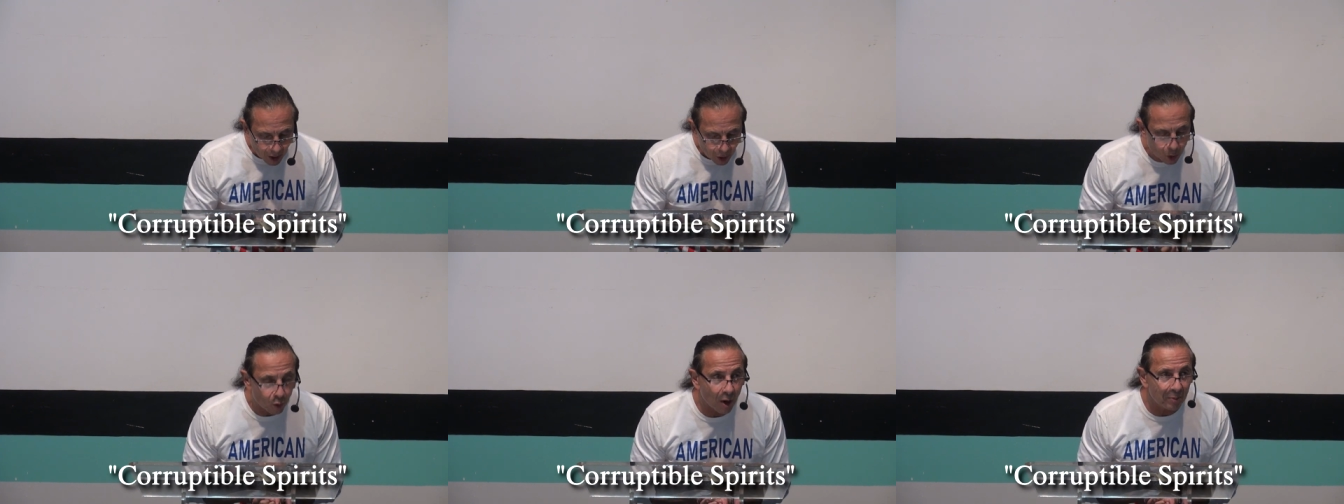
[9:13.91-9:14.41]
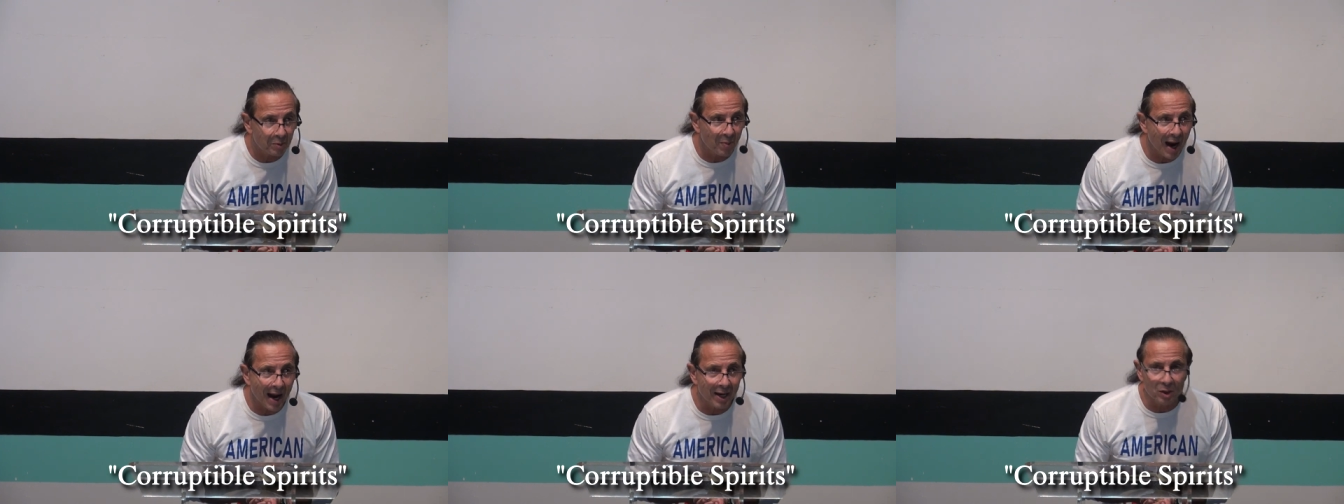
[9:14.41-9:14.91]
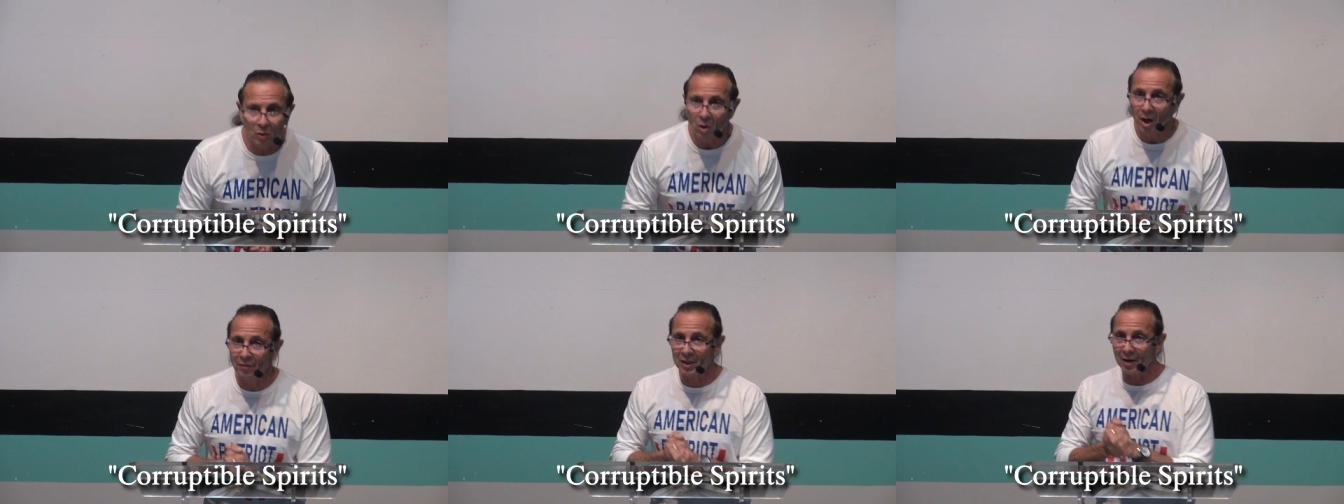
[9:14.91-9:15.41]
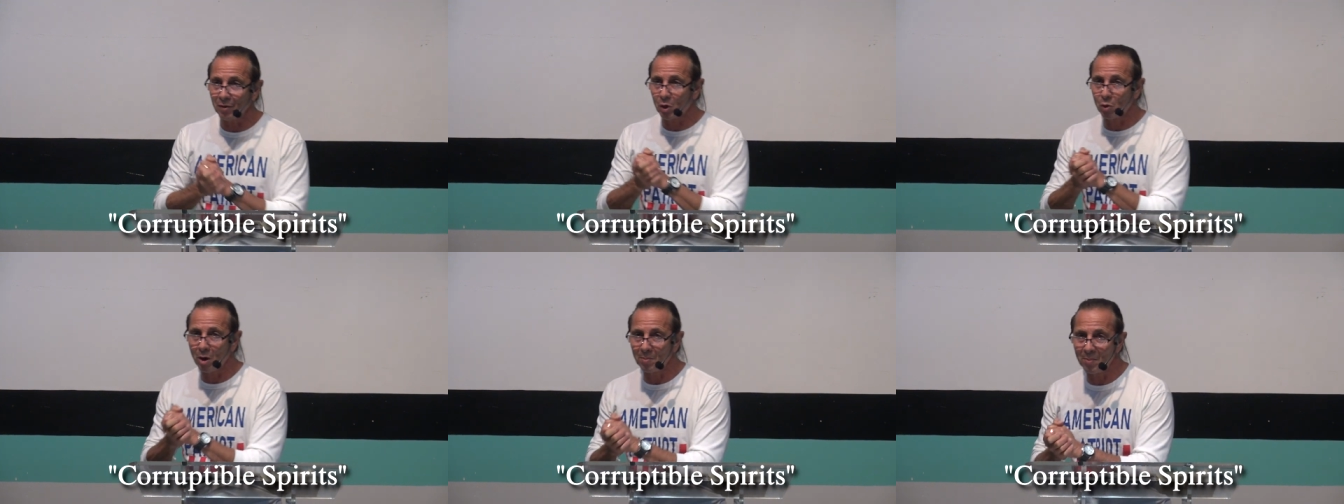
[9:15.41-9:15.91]
Corrupt minds. If they have a
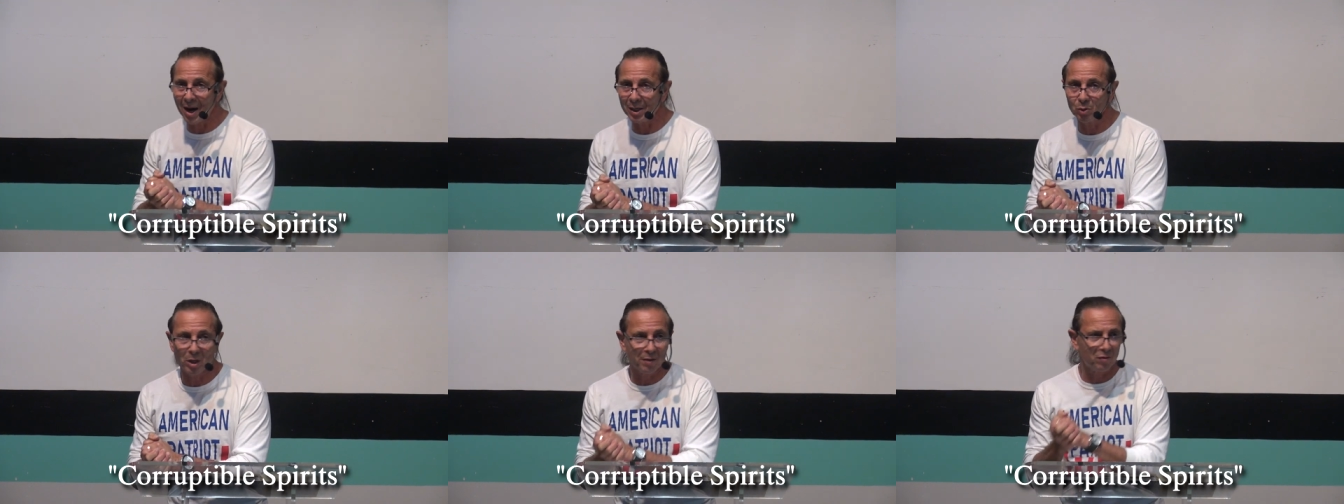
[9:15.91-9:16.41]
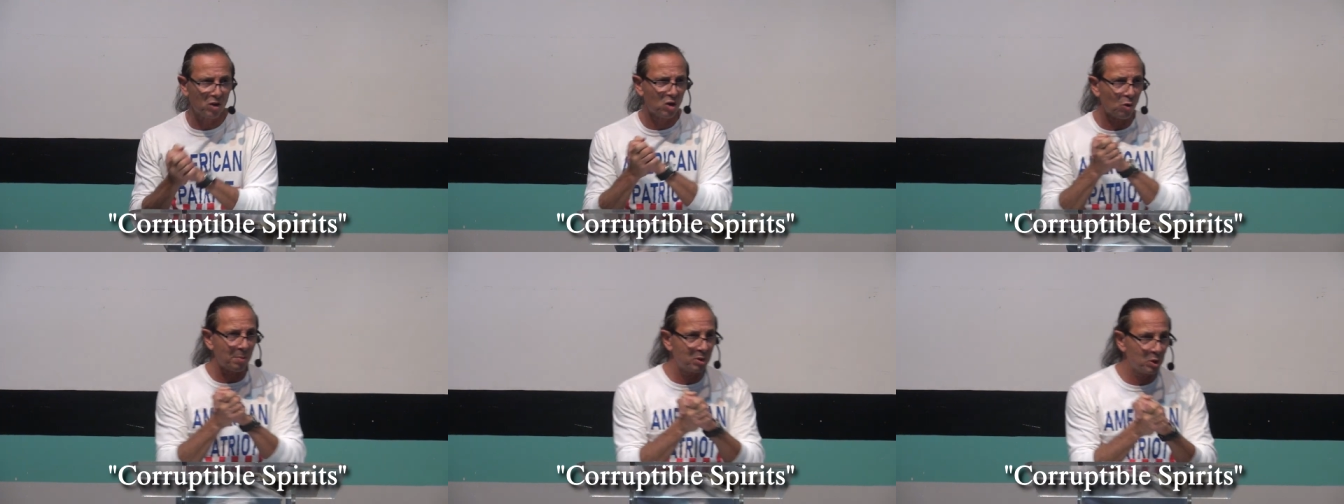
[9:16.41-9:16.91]
corrupt mind, do they have the corrupt